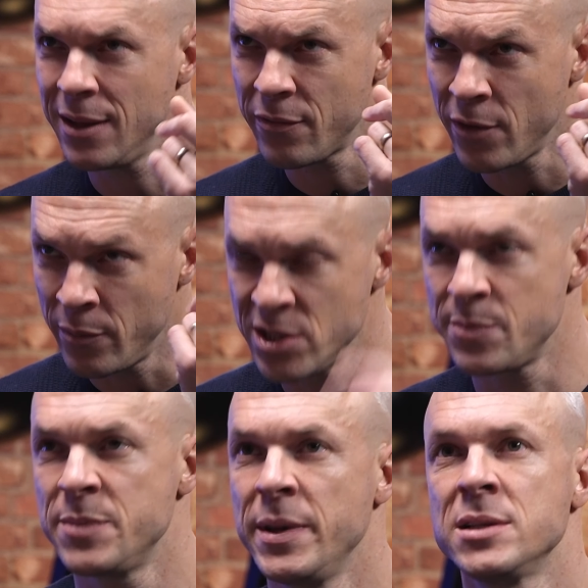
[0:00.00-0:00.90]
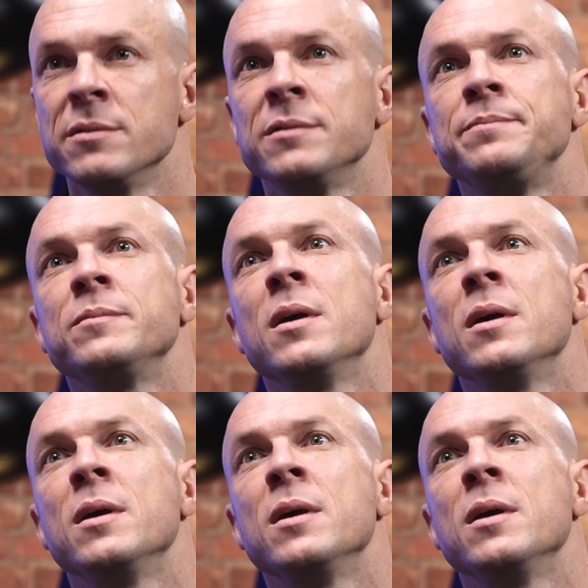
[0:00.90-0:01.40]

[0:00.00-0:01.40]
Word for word: from this perspective.